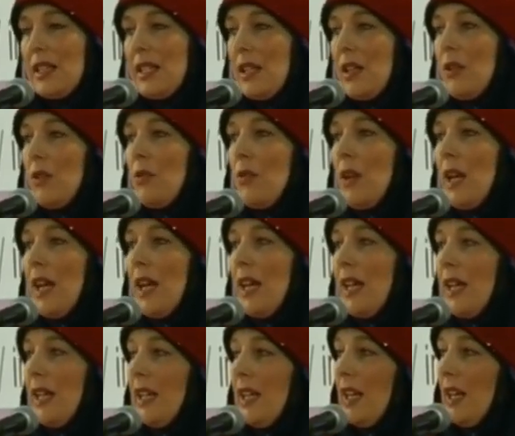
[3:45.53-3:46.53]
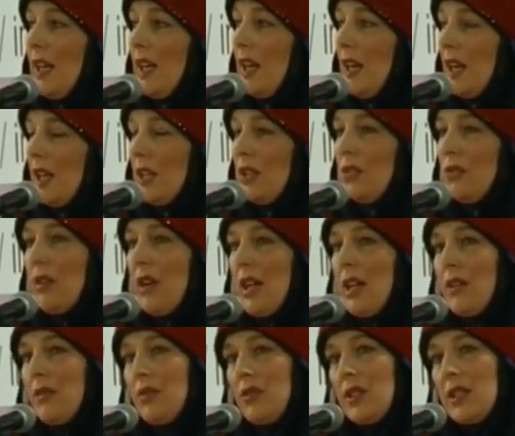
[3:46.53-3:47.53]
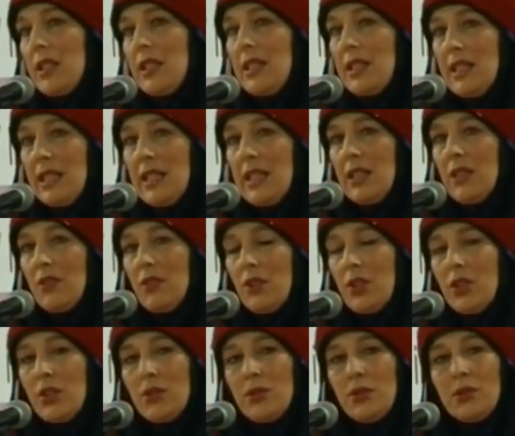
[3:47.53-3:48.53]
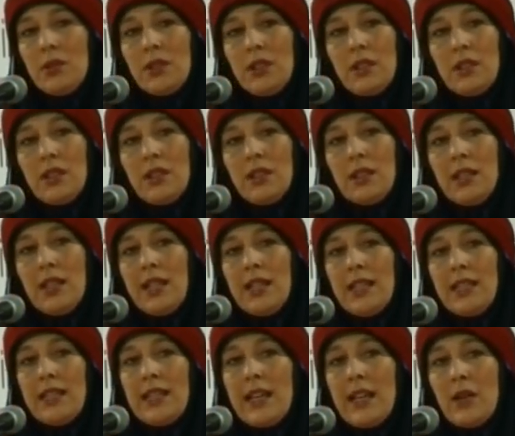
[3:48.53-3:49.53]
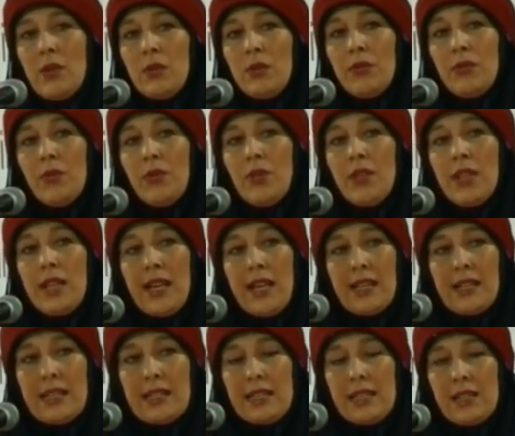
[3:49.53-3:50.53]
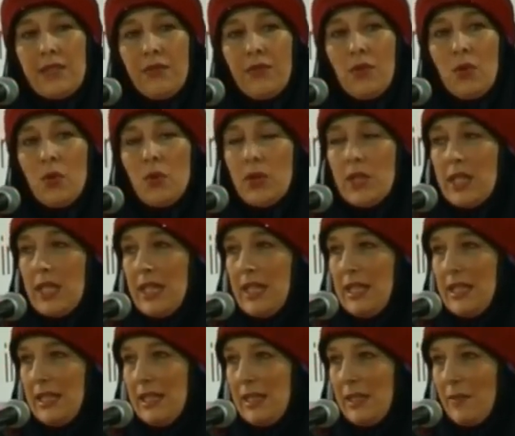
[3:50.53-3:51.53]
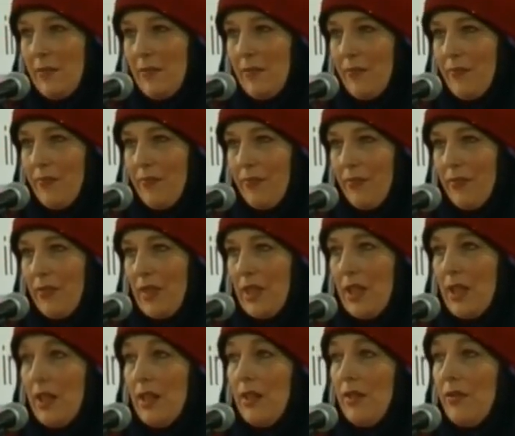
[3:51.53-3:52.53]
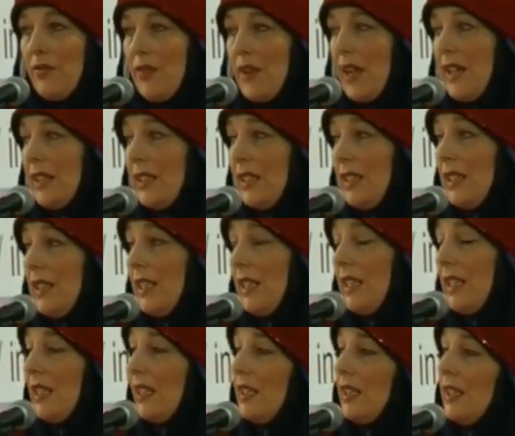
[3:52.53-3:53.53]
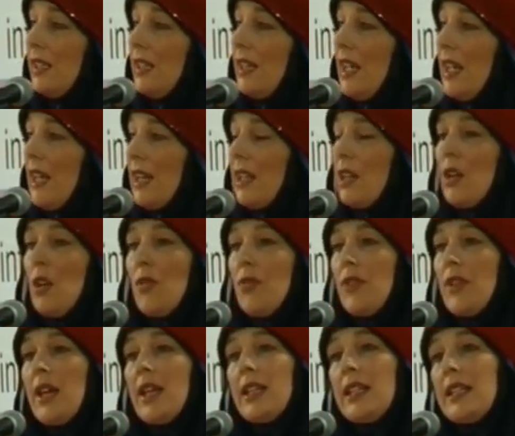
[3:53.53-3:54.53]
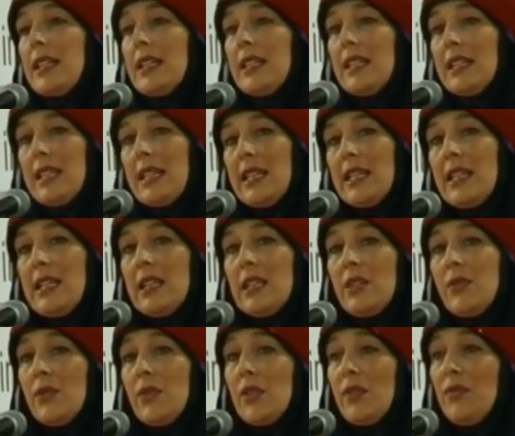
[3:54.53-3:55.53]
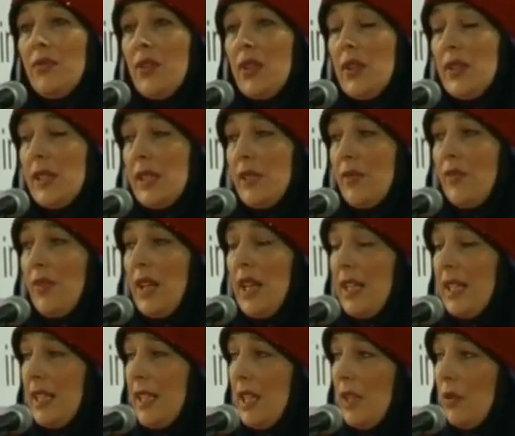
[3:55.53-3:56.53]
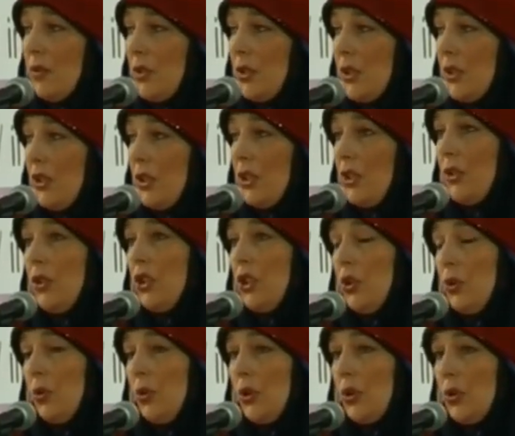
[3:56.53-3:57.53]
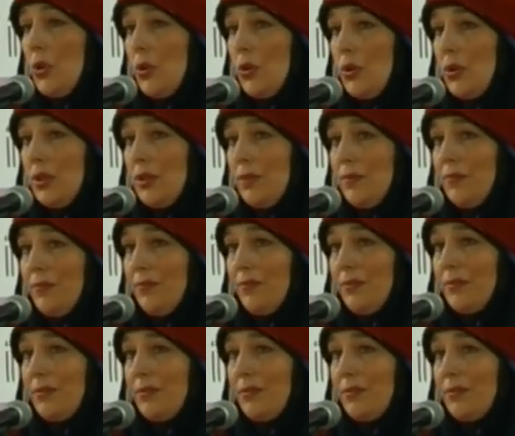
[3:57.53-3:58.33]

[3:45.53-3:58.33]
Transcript: And so I hung round Heathrow in and out for the next 4 days. Finally, I got that ticket for the first flight out to New York.